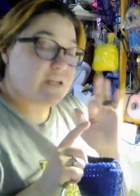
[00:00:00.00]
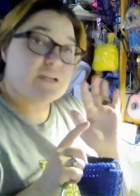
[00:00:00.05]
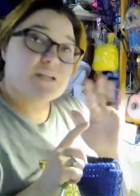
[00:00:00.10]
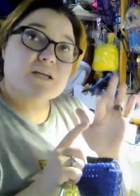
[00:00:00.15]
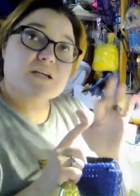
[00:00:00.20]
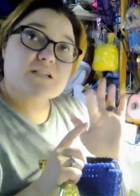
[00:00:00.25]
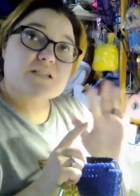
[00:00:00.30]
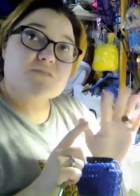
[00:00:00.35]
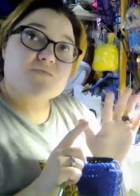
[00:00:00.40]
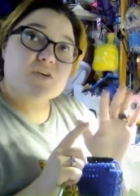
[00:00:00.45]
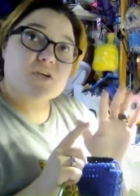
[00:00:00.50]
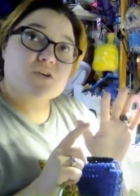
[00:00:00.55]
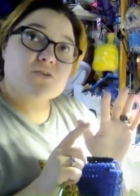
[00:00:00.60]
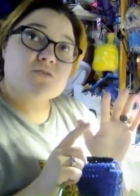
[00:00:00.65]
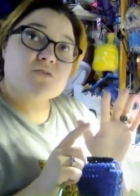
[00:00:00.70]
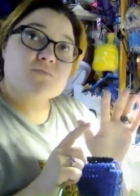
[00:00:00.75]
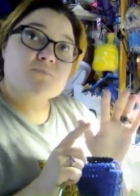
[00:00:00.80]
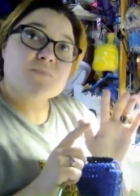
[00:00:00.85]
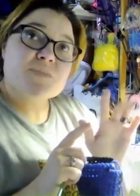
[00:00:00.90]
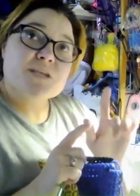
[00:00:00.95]
index
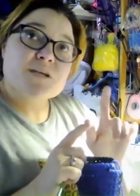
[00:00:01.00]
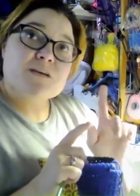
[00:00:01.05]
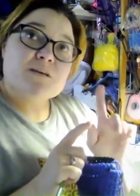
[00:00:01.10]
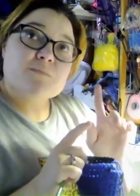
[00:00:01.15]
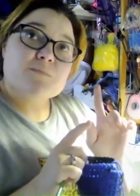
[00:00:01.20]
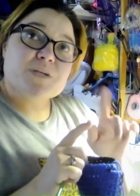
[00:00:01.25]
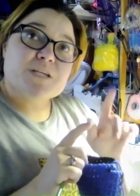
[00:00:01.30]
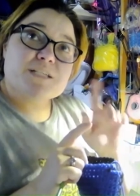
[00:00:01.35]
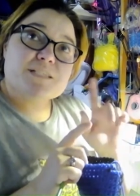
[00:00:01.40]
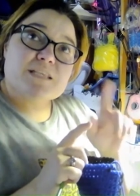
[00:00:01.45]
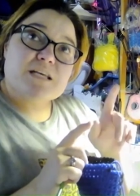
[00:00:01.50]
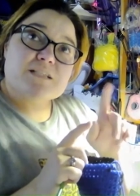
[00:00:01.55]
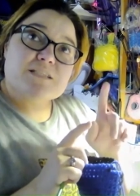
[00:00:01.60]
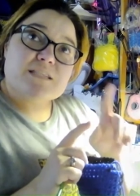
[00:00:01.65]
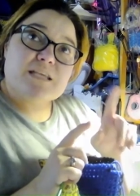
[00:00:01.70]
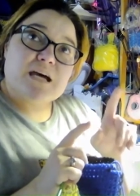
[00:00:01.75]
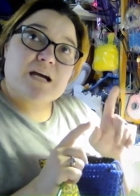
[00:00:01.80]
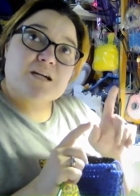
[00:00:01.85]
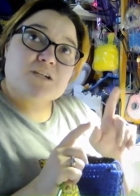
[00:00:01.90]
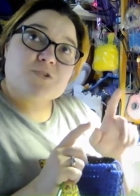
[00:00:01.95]
finger, because
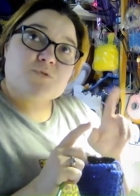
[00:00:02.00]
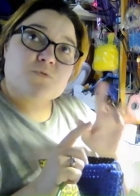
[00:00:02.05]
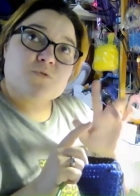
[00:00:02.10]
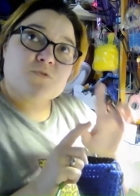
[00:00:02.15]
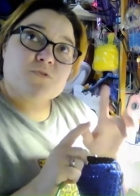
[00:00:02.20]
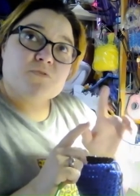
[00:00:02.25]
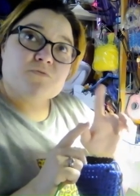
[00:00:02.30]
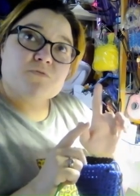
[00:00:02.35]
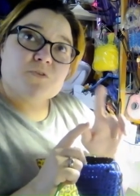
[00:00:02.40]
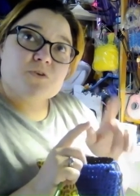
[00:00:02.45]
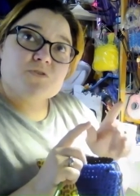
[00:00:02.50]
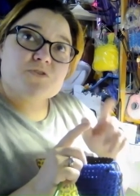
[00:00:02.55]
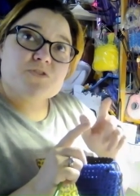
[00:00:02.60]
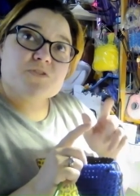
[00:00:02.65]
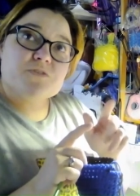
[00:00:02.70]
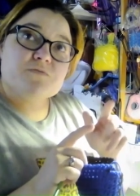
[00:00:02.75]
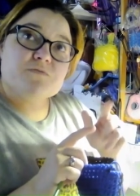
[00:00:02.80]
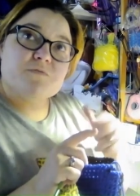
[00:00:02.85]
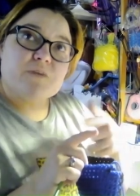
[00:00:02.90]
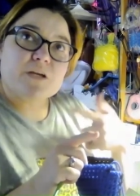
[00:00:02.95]
that's the
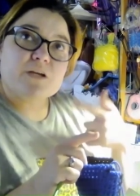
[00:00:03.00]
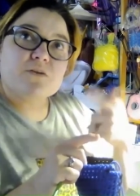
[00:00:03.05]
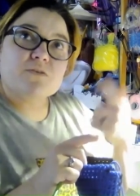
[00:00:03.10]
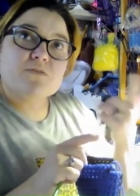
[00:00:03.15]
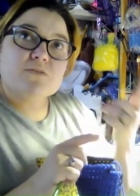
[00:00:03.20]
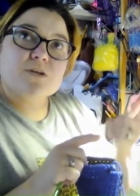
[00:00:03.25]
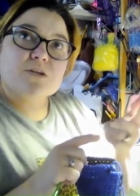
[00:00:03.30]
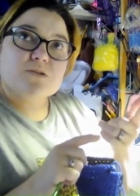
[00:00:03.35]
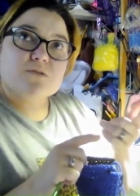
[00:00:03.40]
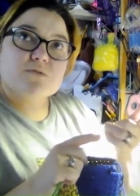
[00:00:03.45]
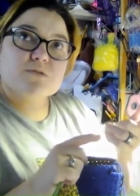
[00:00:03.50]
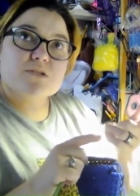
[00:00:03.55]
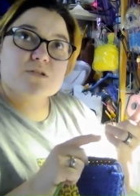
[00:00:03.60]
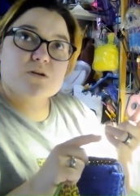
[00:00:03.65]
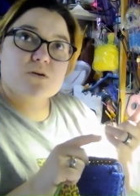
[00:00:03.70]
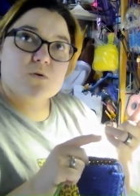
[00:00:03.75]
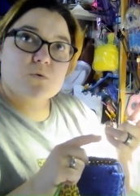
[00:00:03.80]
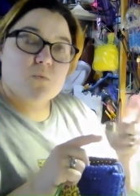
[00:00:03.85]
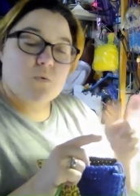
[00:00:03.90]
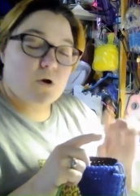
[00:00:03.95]
first finger that you
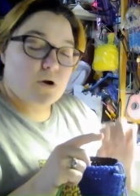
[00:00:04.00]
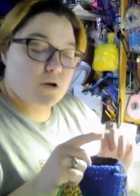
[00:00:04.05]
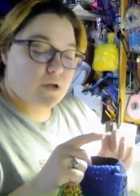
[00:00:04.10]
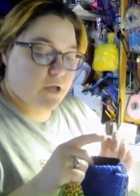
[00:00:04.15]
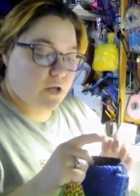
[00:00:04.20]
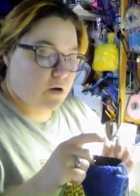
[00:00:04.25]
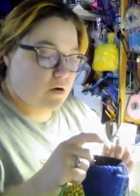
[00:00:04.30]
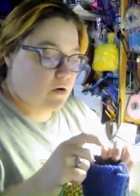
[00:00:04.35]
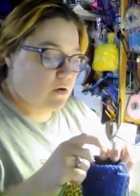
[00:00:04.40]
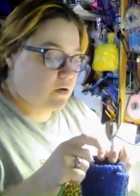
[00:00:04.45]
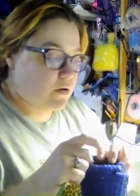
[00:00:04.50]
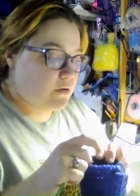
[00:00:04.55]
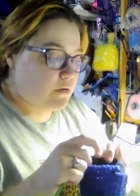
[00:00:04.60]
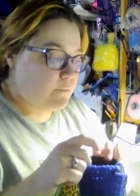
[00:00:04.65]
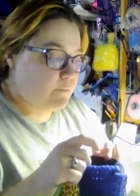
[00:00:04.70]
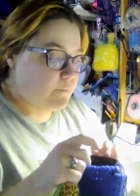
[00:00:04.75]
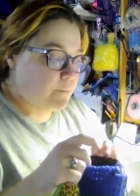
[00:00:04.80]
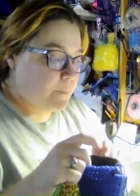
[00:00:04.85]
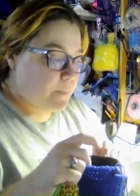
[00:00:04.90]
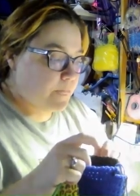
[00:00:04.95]
start working
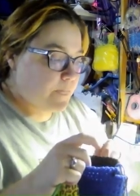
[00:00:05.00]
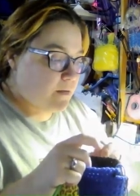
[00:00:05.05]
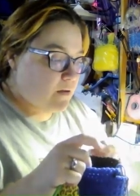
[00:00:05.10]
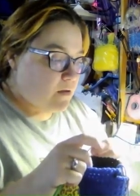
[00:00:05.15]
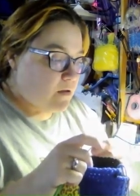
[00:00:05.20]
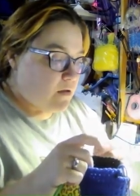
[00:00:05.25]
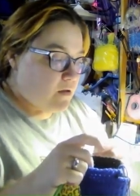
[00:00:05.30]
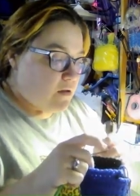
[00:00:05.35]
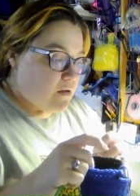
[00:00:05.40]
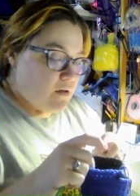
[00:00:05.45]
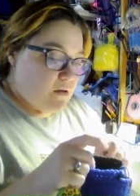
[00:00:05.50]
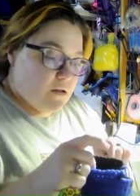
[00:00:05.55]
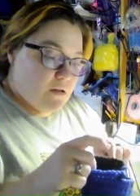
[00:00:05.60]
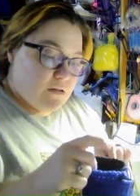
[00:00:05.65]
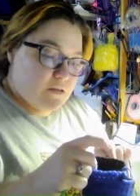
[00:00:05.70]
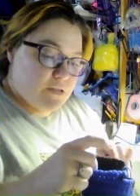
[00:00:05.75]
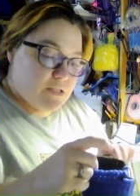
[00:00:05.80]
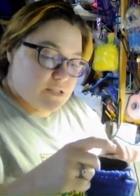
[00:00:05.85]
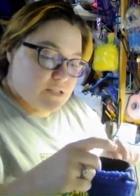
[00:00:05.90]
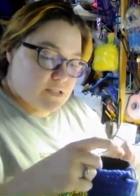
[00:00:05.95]
on.
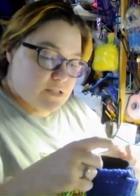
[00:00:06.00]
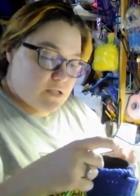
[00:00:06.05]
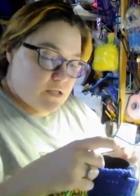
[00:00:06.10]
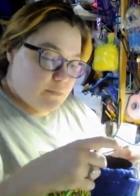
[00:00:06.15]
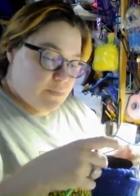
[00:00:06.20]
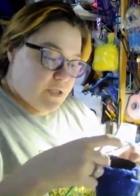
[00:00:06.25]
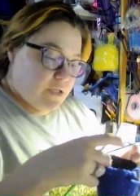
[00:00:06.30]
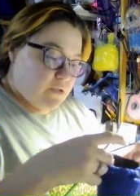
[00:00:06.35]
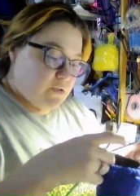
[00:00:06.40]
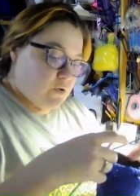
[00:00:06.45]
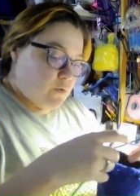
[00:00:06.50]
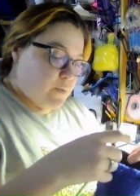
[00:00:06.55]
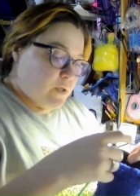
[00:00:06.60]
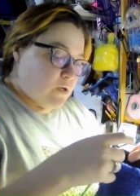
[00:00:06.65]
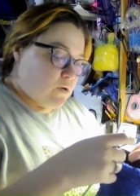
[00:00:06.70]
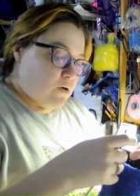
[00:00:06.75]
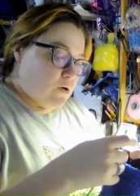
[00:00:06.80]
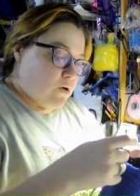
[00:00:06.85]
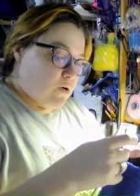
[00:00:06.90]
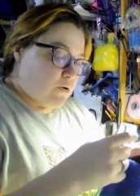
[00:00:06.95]
This is going to be a little
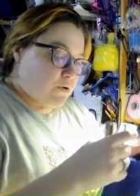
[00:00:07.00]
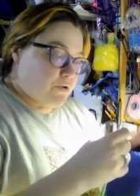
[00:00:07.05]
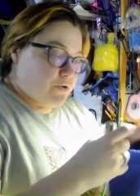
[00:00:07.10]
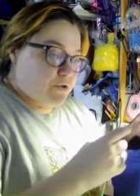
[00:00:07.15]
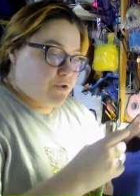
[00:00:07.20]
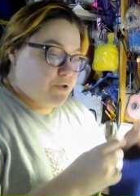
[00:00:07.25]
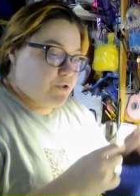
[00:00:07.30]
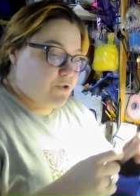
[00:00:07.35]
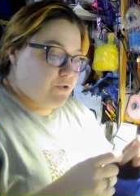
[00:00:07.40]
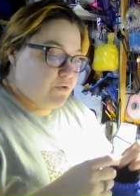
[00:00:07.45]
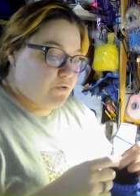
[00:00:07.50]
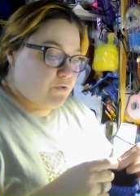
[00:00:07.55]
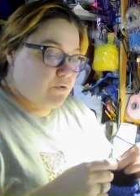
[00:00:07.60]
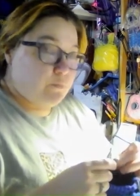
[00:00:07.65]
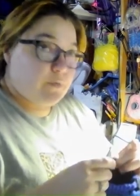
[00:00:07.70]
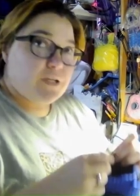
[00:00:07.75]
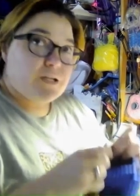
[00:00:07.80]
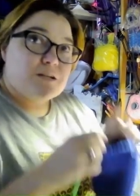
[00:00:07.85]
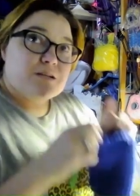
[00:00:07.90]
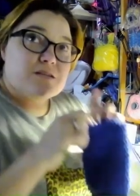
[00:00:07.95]
bit harder to
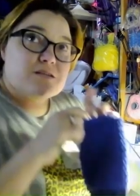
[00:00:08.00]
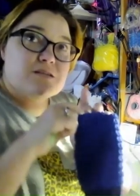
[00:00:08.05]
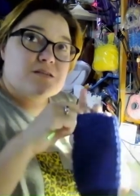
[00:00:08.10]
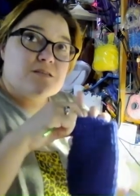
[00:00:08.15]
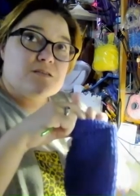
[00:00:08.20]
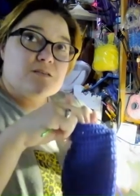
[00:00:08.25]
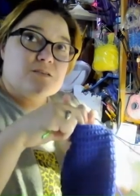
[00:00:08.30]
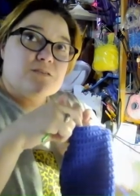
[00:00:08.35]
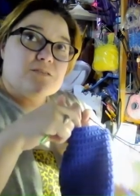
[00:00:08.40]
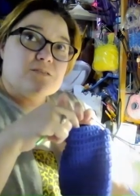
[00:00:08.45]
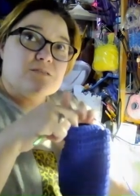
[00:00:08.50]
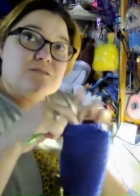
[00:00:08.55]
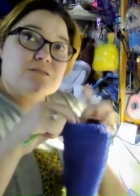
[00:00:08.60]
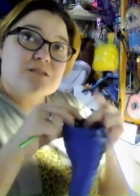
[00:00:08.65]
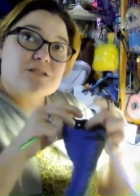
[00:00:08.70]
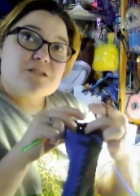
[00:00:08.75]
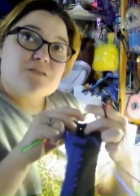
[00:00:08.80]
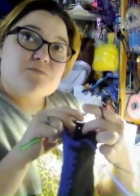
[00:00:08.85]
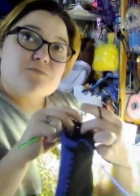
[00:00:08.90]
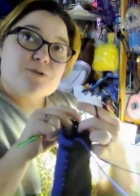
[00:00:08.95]
do because of the
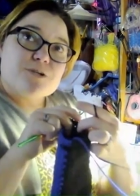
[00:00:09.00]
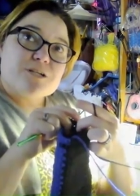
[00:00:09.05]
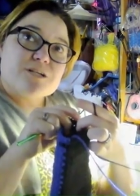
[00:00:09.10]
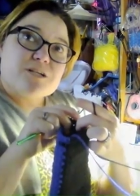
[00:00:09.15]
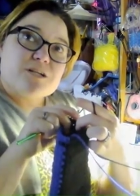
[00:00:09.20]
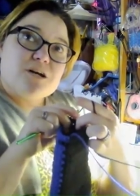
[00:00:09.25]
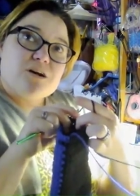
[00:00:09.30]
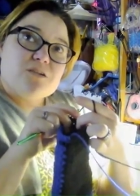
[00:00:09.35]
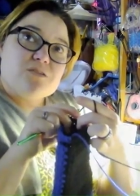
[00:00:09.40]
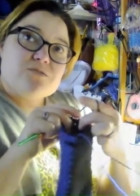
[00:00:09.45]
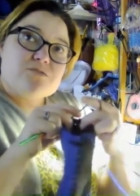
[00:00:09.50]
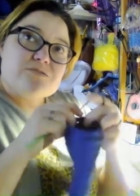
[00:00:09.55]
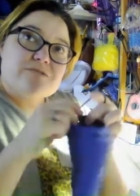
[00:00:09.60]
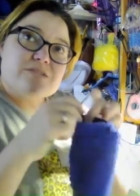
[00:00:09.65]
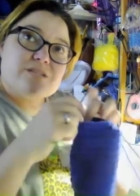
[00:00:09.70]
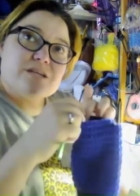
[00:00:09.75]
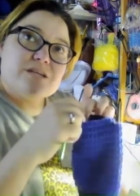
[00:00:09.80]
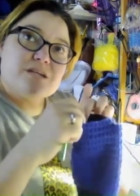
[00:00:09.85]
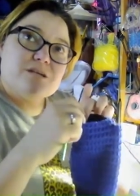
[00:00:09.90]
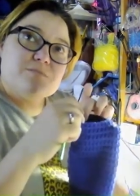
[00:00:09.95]
different
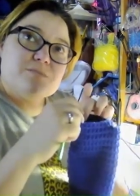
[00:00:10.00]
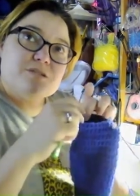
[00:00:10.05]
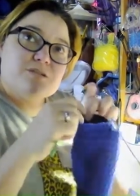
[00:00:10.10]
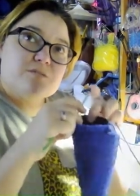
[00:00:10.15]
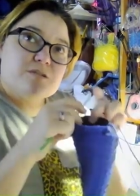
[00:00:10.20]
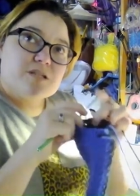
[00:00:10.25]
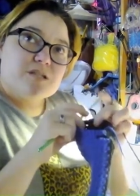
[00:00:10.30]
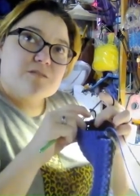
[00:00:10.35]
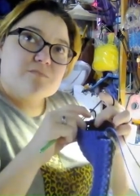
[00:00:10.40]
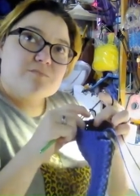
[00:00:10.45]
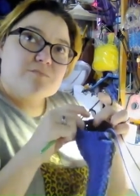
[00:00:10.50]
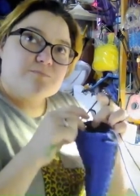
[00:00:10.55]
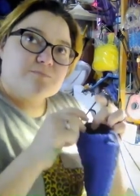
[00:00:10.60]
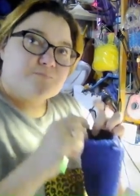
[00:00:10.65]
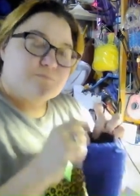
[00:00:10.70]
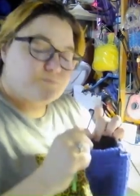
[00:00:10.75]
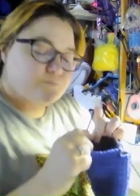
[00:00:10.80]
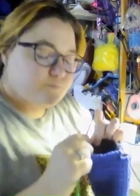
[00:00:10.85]
colors like I'm doing.